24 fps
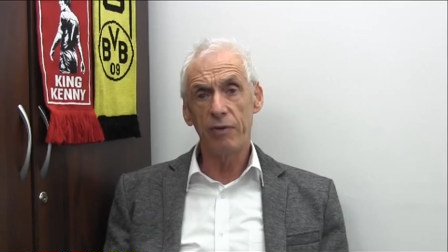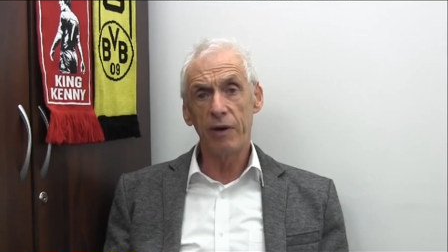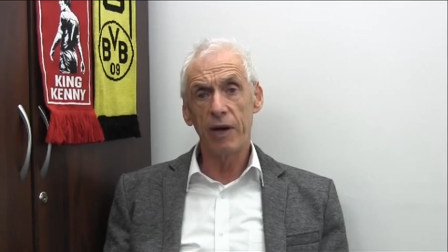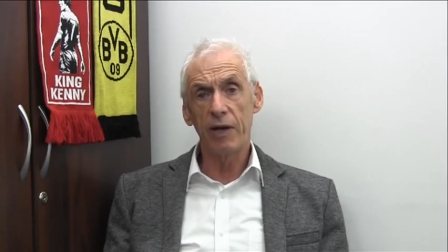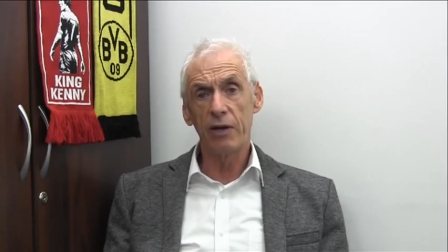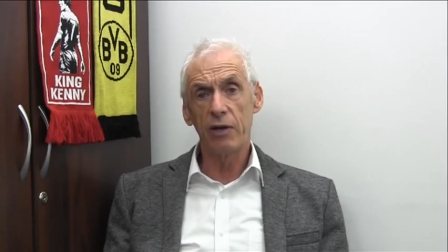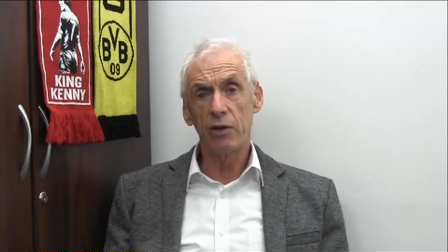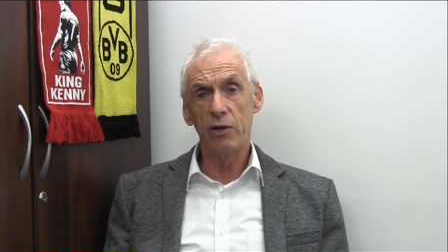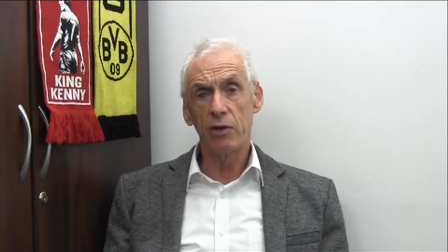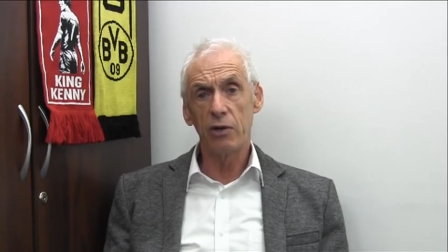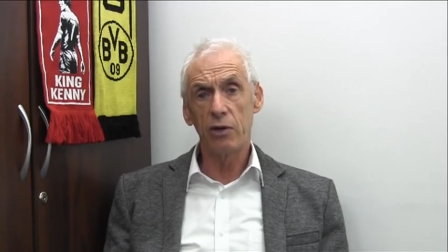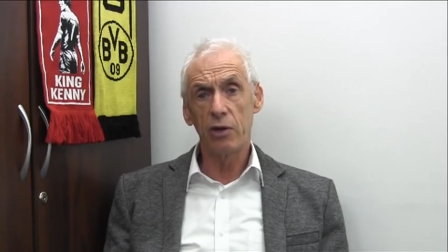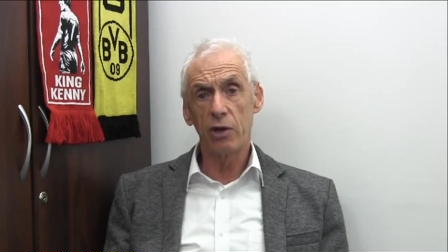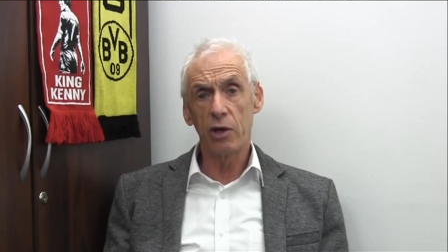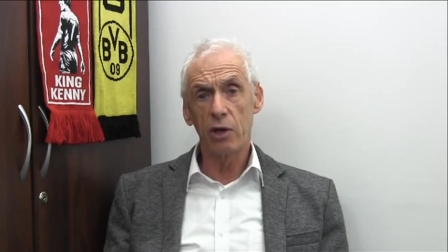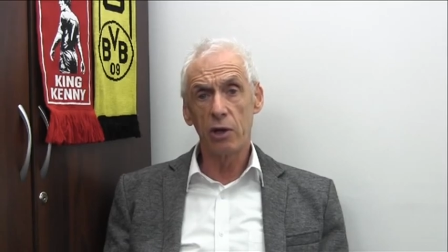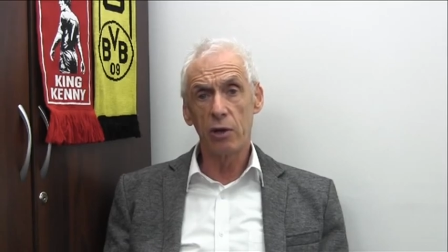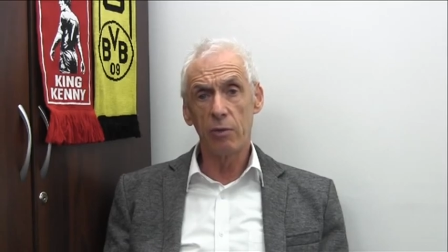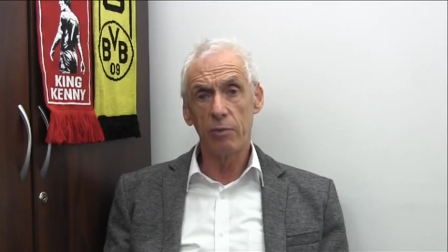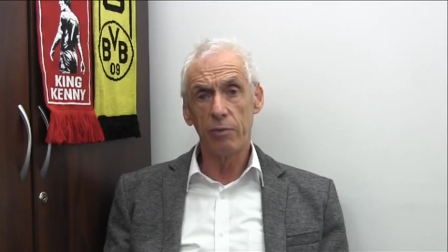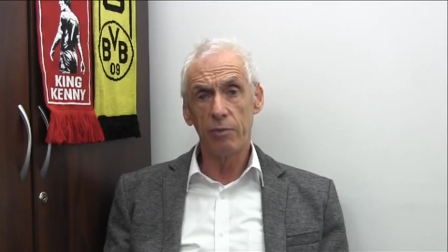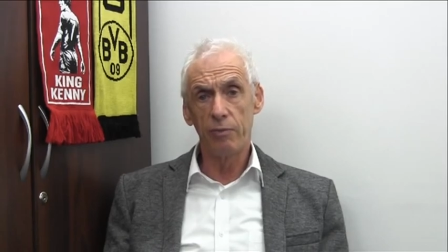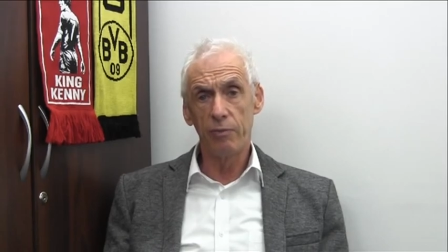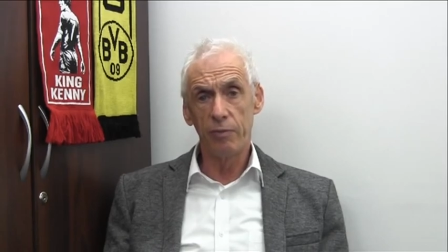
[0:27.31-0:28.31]
find another
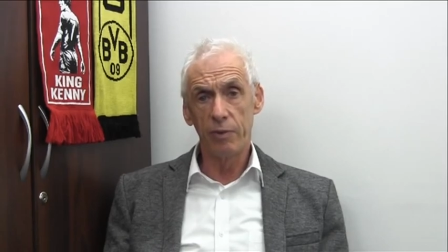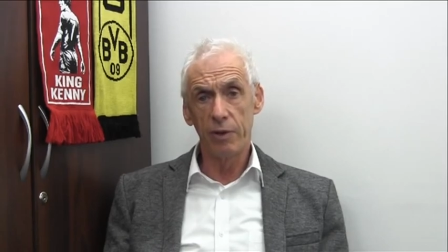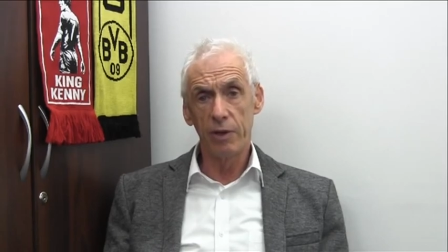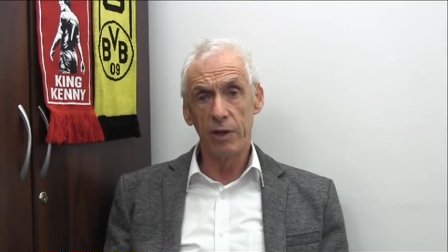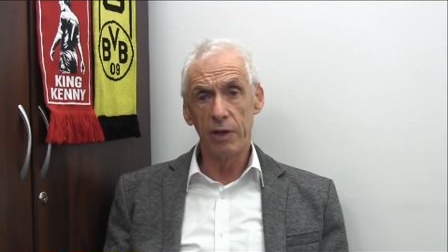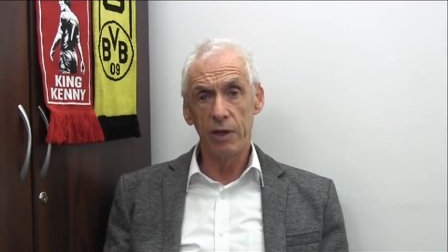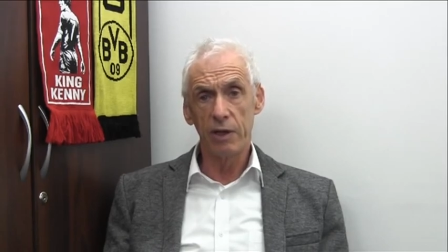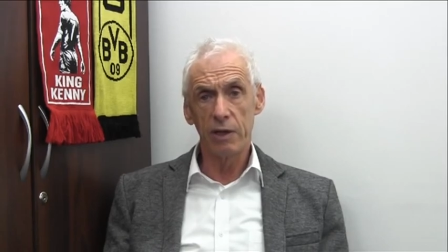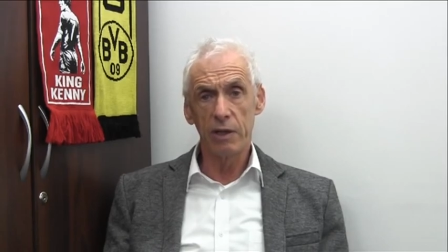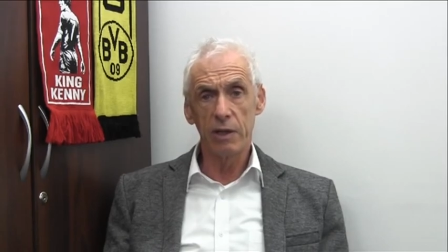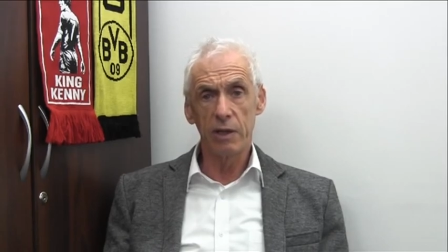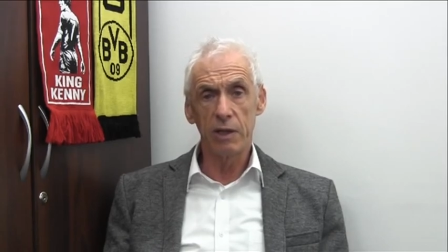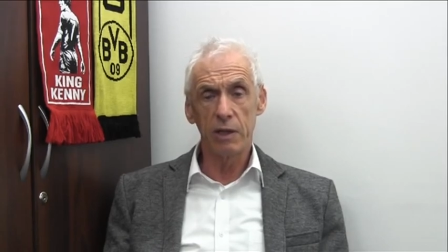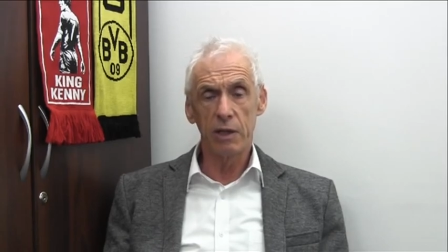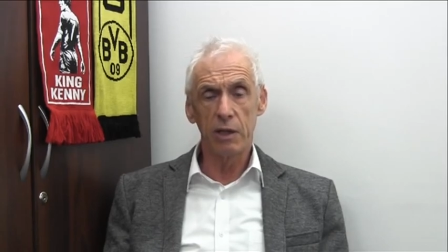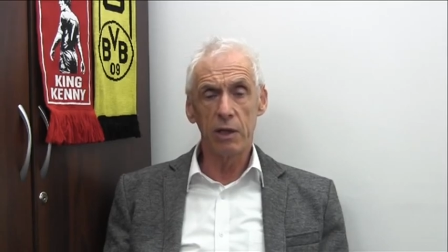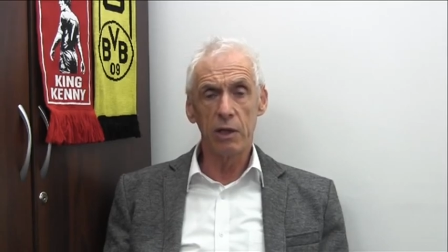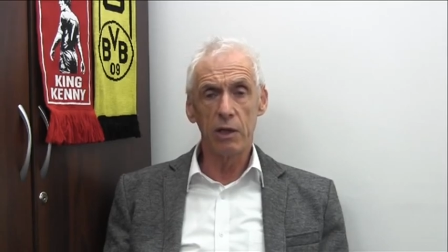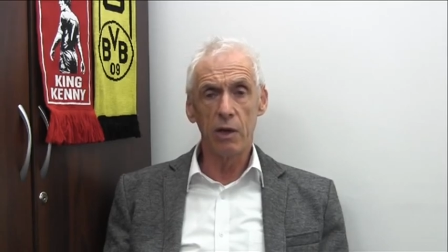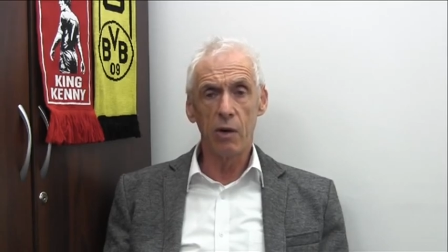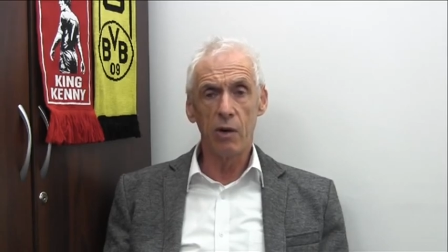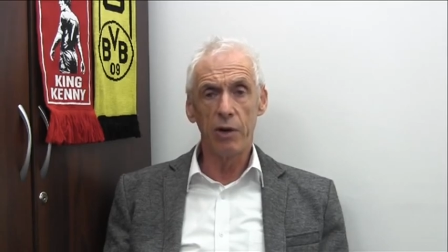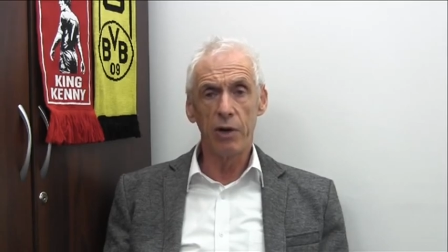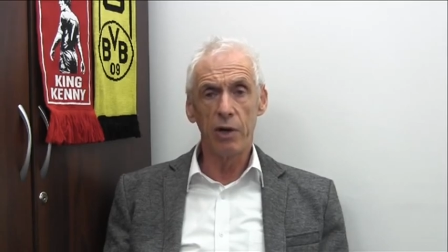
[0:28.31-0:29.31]
club that he can
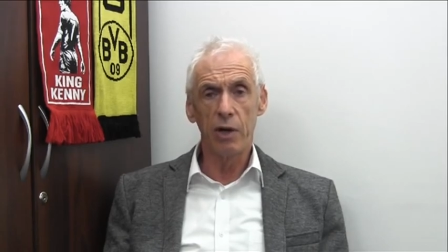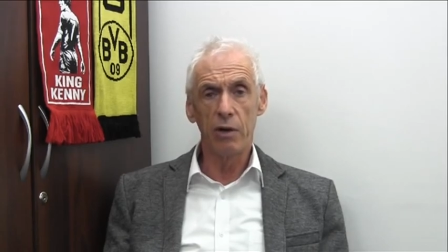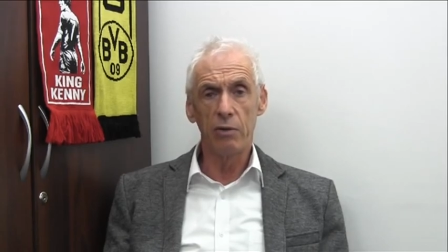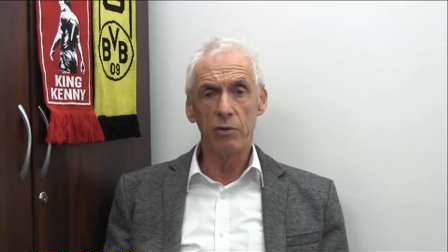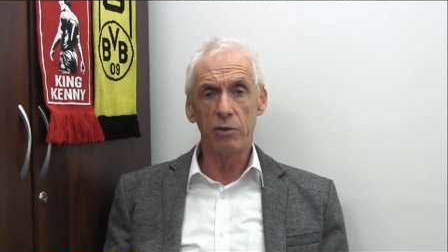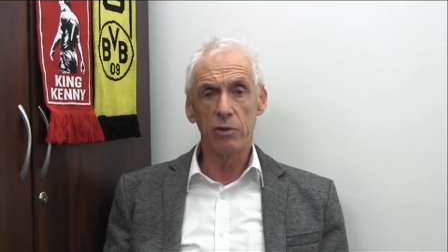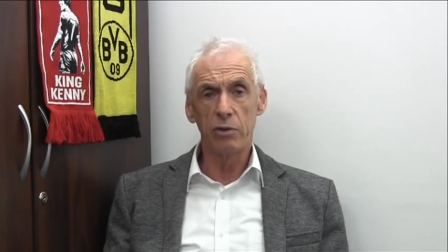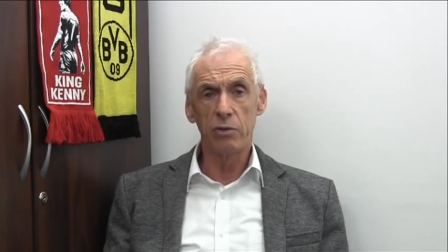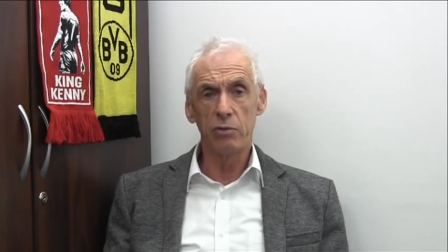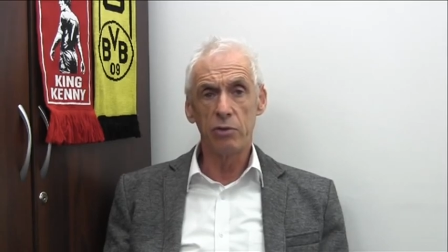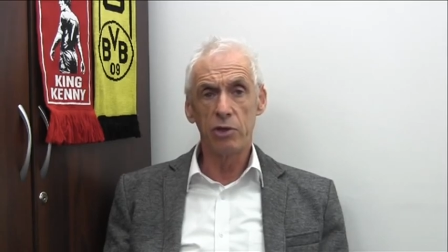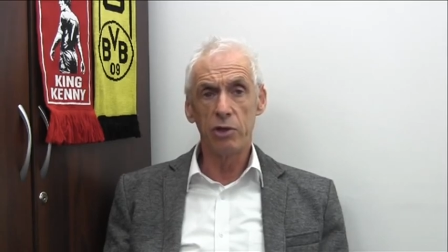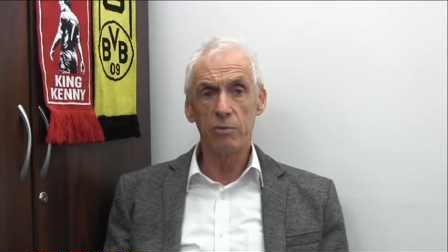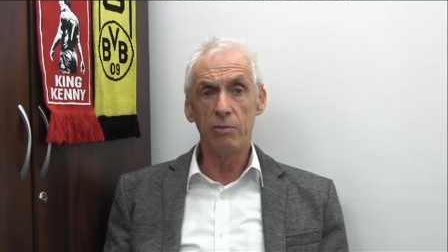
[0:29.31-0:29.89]
go on loan to.